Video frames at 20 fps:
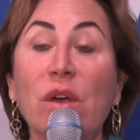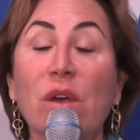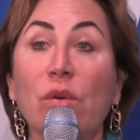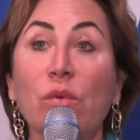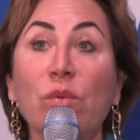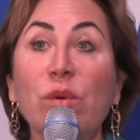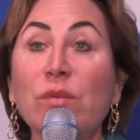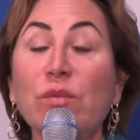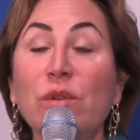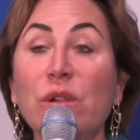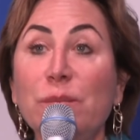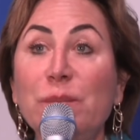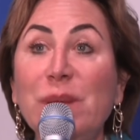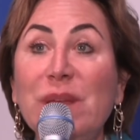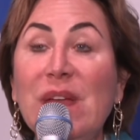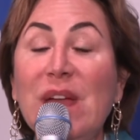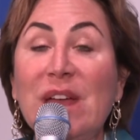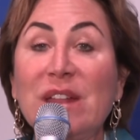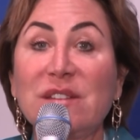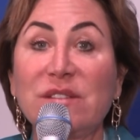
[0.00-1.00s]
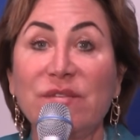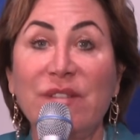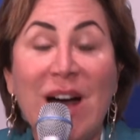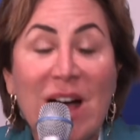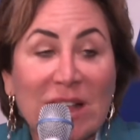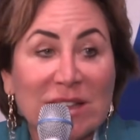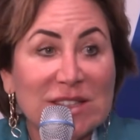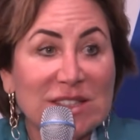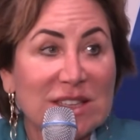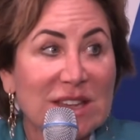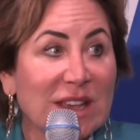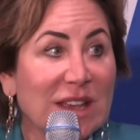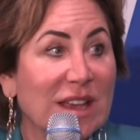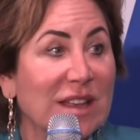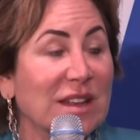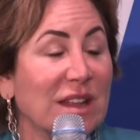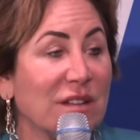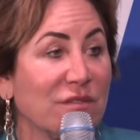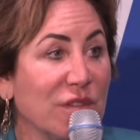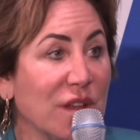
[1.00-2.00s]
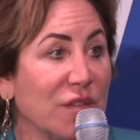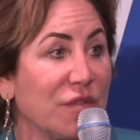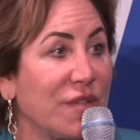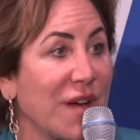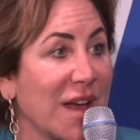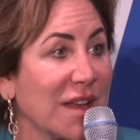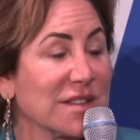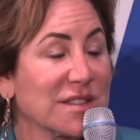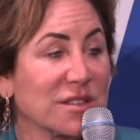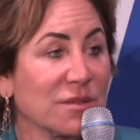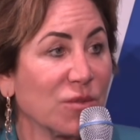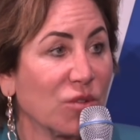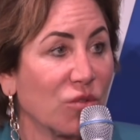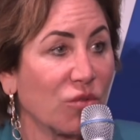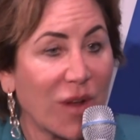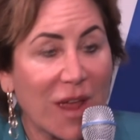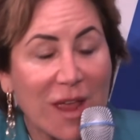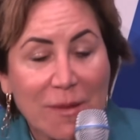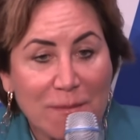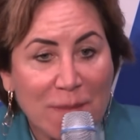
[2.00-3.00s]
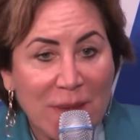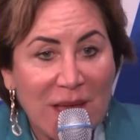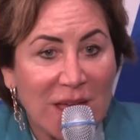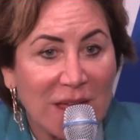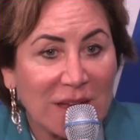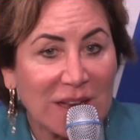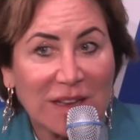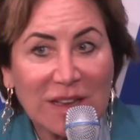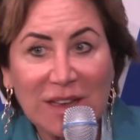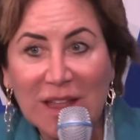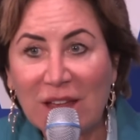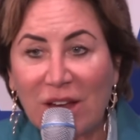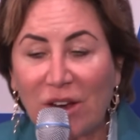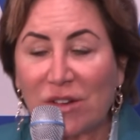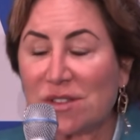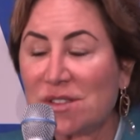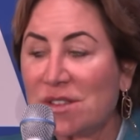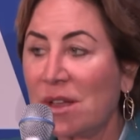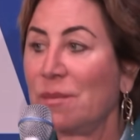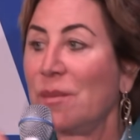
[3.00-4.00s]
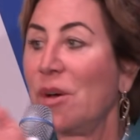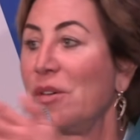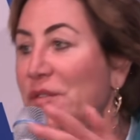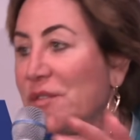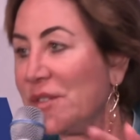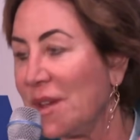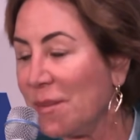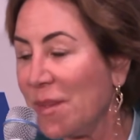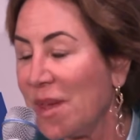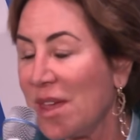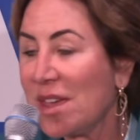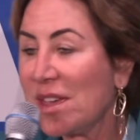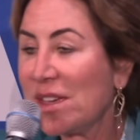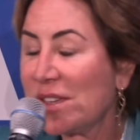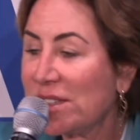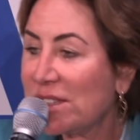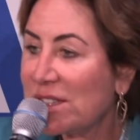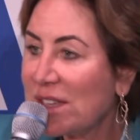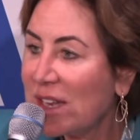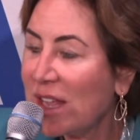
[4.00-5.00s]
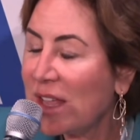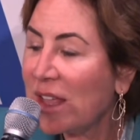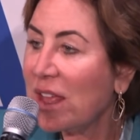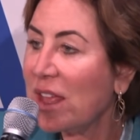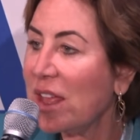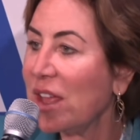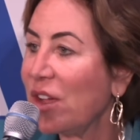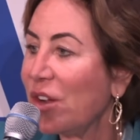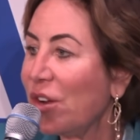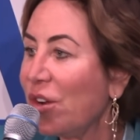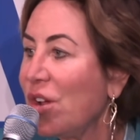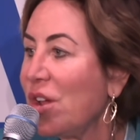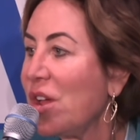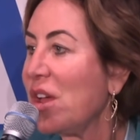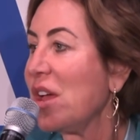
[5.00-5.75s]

we will be advancing, and then we find some great men in there, some of them sitting here,